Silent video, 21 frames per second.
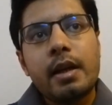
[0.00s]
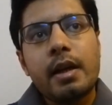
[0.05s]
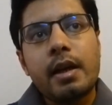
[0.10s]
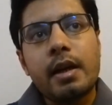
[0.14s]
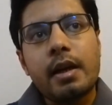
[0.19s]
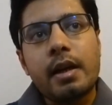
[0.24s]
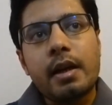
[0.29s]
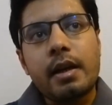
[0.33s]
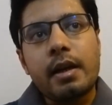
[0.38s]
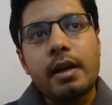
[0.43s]

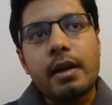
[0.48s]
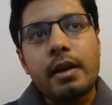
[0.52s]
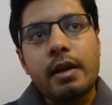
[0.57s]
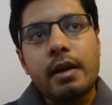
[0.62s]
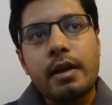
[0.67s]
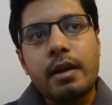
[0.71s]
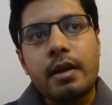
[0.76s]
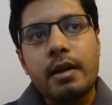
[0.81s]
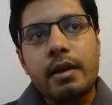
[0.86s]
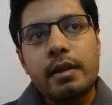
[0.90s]

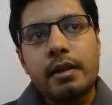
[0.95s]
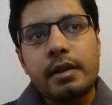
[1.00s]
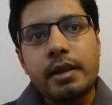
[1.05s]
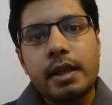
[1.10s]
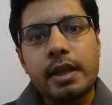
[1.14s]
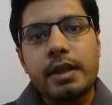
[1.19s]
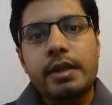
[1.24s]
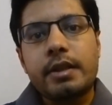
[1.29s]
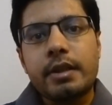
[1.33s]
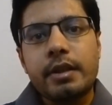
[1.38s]

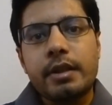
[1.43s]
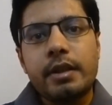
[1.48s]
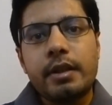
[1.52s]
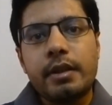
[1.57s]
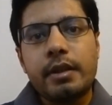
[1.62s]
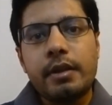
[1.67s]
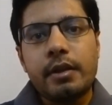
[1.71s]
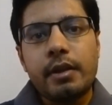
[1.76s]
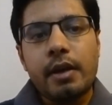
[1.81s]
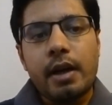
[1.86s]
that
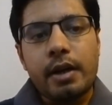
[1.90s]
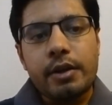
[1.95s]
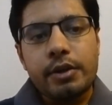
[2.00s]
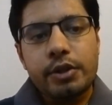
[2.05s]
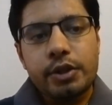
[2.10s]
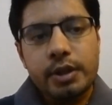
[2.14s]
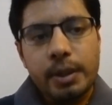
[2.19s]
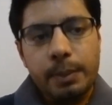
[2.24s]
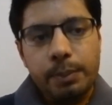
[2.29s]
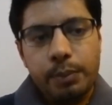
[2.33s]
our
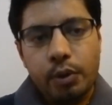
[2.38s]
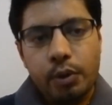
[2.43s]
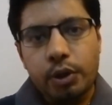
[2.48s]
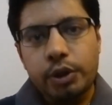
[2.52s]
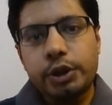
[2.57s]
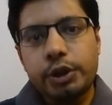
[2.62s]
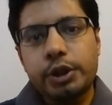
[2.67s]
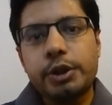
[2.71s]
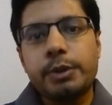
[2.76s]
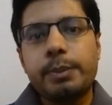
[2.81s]

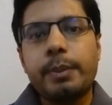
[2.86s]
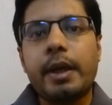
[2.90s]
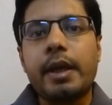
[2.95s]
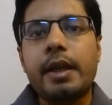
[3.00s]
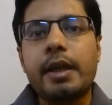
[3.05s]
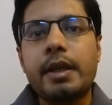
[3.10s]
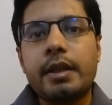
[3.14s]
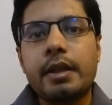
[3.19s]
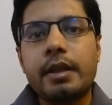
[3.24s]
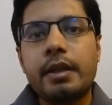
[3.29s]
subconscious
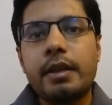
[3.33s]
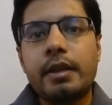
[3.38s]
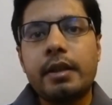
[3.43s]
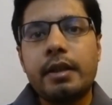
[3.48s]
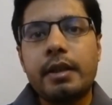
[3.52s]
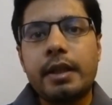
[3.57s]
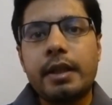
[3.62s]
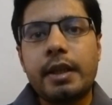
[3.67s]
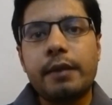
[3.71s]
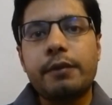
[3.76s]
mind
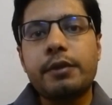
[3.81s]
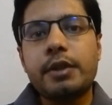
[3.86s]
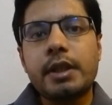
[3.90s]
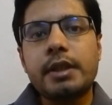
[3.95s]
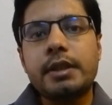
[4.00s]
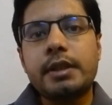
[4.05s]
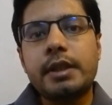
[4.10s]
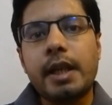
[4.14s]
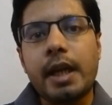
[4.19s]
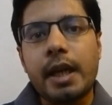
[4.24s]
gives
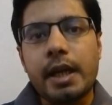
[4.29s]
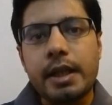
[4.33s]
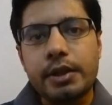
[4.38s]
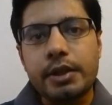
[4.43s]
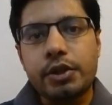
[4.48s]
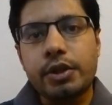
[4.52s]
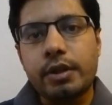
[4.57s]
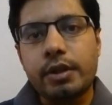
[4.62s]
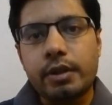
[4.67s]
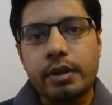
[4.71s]
us the
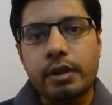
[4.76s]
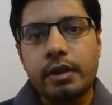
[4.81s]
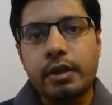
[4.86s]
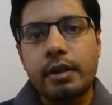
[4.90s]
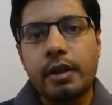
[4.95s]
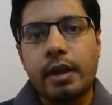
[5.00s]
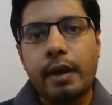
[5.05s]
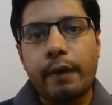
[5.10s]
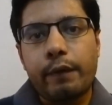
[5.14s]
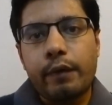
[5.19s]
answer
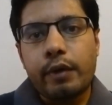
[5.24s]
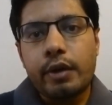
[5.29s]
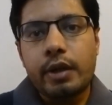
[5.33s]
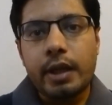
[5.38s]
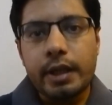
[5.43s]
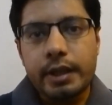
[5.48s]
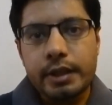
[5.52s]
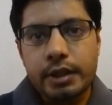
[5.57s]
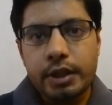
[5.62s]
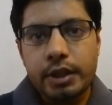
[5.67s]

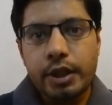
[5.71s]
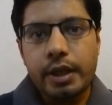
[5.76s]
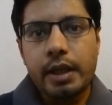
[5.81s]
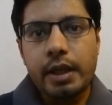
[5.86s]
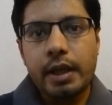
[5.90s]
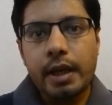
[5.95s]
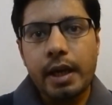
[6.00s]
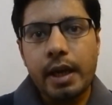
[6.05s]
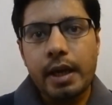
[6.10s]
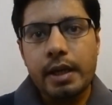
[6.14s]

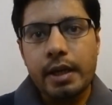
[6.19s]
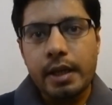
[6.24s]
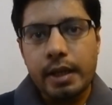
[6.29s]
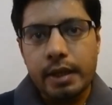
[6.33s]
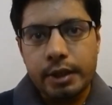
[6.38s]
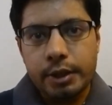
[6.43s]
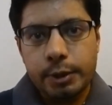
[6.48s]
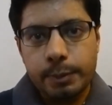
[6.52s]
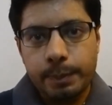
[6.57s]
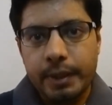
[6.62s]
effortlessly and
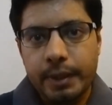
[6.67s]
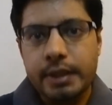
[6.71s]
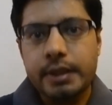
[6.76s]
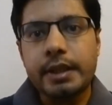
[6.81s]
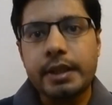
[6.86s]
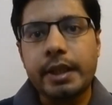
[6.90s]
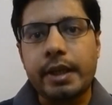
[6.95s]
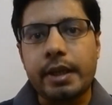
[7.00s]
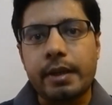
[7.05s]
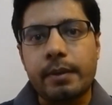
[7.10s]
in a split
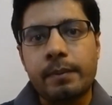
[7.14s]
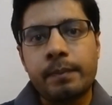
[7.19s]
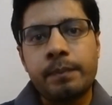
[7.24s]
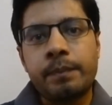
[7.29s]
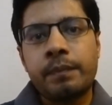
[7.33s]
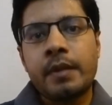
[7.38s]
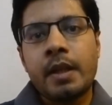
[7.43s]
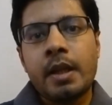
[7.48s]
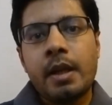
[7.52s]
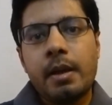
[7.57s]
second,
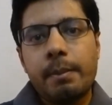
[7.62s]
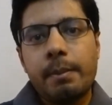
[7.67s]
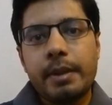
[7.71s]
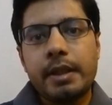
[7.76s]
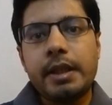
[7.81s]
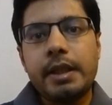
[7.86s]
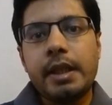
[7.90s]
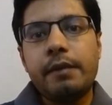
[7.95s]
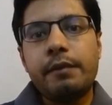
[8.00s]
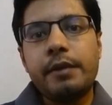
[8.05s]

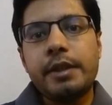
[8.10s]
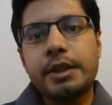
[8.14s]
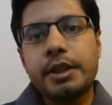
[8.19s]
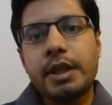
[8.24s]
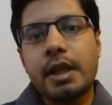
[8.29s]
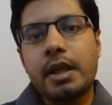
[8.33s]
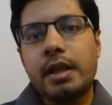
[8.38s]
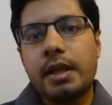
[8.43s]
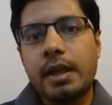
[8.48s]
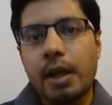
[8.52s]
but then we
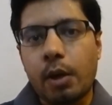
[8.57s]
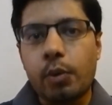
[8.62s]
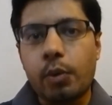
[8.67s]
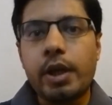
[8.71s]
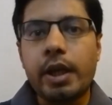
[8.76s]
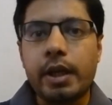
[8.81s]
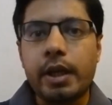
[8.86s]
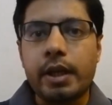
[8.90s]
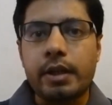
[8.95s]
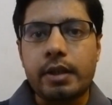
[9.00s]
start
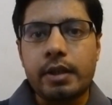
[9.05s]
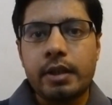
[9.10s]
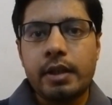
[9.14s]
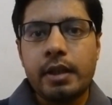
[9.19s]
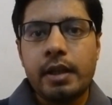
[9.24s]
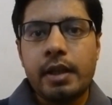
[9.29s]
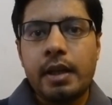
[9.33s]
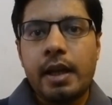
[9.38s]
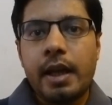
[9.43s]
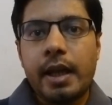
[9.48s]
doubting it,
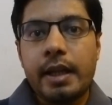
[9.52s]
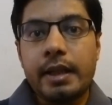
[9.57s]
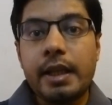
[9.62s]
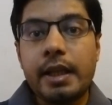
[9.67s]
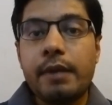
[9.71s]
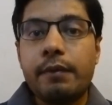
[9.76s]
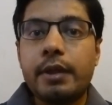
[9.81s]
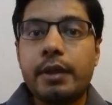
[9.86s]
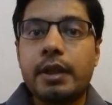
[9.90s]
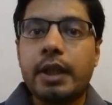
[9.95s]
and
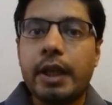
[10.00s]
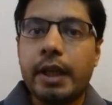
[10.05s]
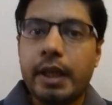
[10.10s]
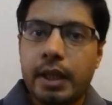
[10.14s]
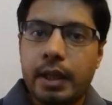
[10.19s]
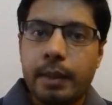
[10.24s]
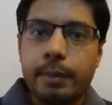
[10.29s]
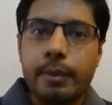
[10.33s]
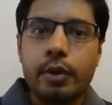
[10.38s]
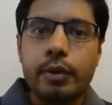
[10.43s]
then we
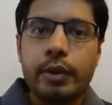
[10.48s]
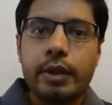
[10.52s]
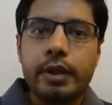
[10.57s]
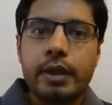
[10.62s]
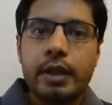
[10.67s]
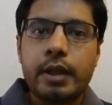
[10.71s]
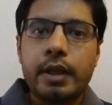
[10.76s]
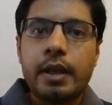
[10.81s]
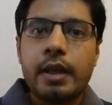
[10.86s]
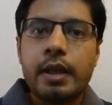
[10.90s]
think about
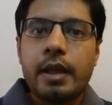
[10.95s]
it,